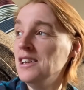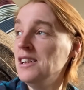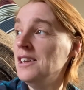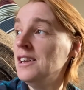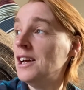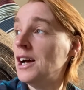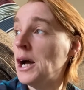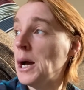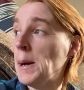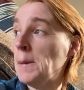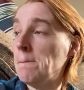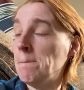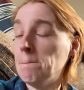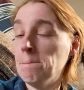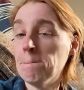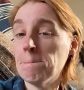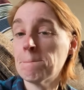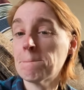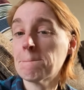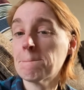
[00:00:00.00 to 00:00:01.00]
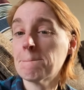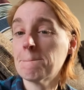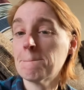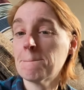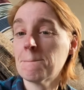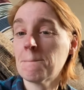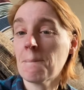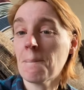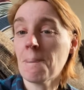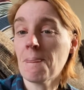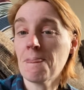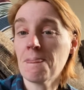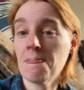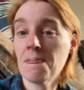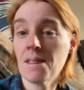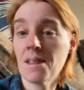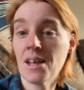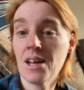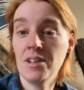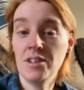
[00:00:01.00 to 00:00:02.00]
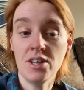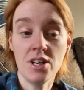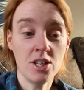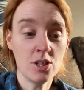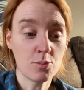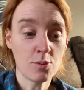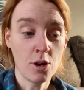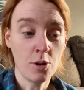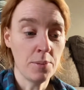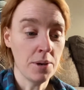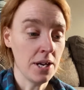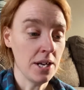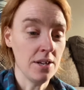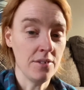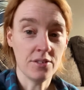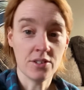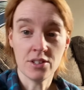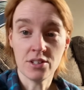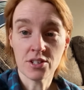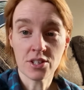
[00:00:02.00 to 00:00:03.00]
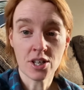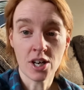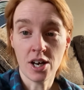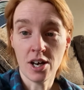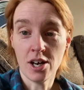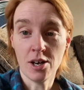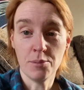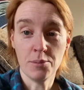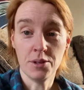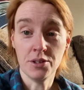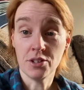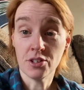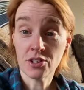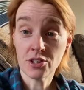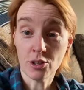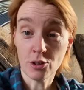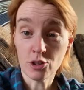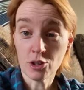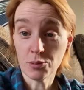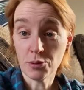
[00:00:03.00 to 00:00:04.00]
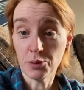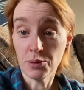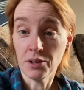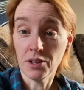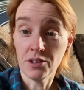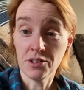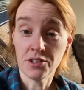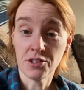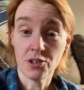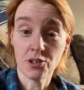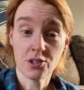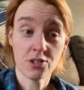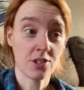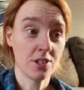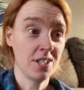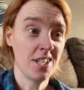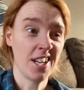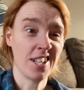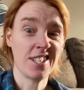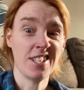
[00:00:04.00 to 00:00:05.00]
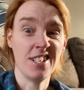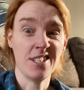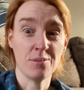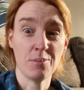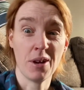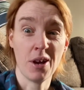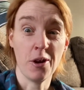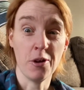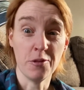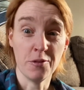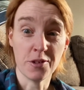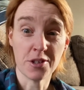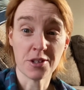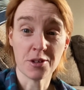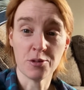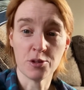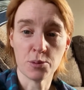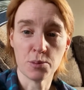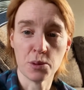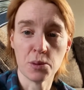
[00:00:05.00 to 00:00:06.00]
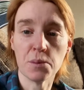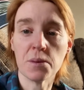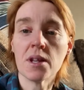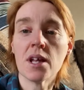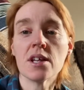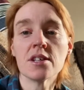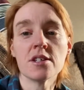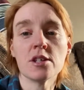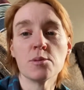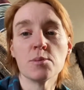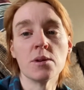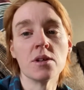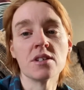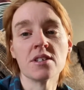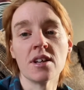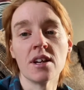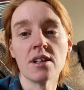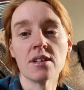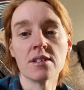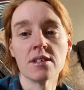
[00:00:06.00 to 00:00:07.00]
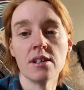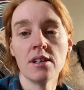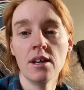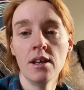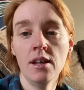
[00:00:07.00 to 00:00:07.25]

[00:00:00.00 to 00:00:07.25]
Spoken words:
And that is well behaved and that's calm and that's sociable with other dogs. And yes, he's a bit over sociable, but that's his personality.